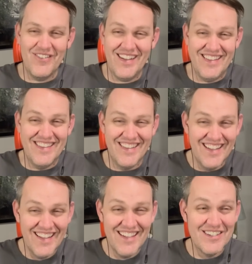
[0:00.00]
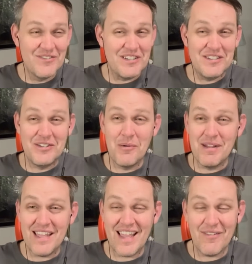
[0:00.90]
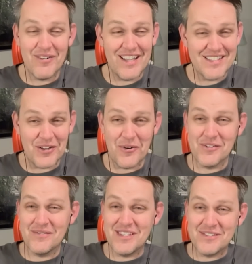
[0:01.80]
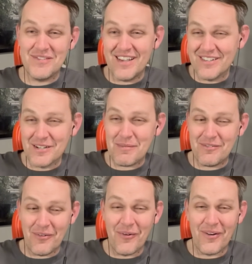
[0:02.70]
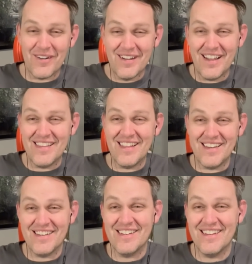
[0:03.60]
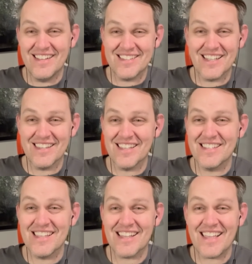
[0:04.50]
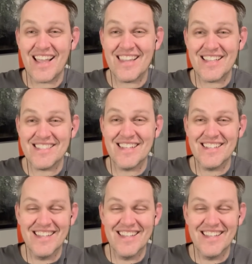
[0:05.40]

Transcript: when when nobody ever has heard of this failure before, and then it suddenly is like, yeah, that's it.